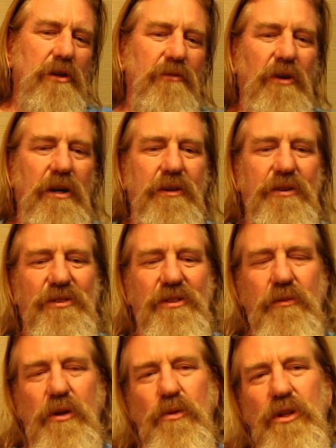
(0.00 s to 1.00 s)
He invited us
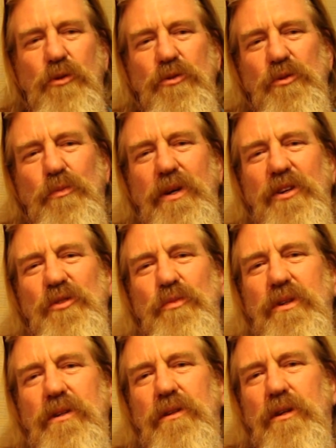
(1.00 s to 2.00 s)
in. We went to his
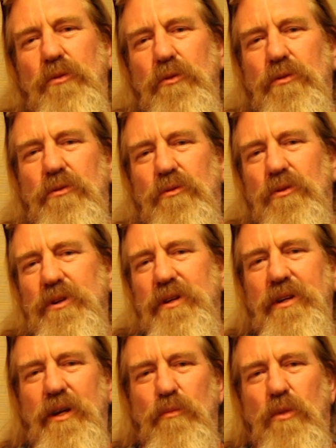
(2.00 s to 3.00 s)
basement, and there were 3
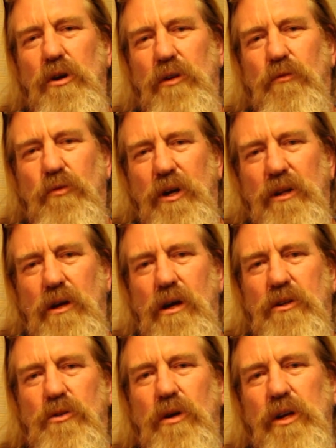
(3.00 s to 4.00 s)
ink-marked
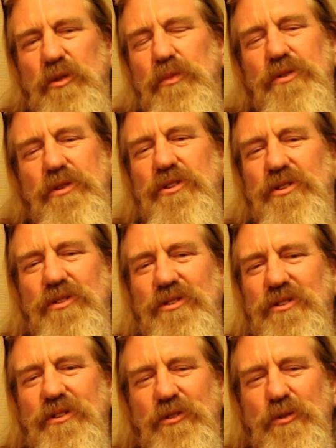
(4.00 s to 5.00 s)
Fredlock
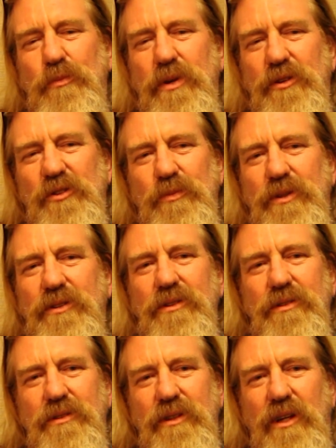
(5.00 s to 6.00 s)
transpositions in his basement.
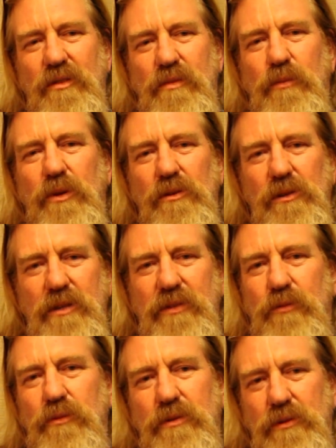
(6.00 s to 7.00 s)
And I remember
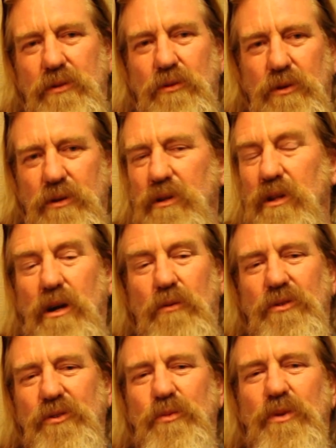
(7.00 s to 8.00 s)
leaving with the 3. That
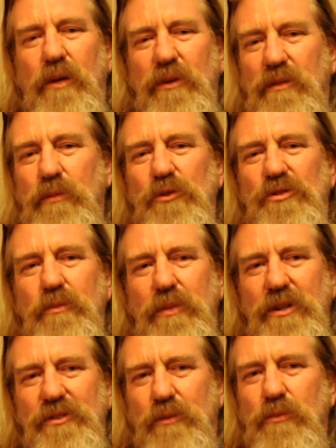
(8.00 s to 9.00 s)
was probably the most
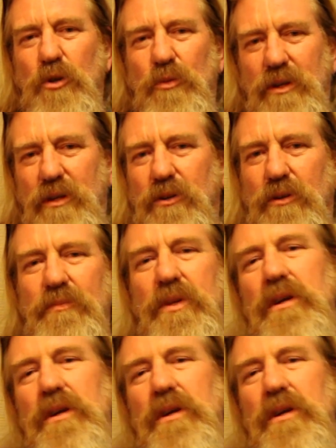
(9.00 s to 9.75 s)
amazing moment ever.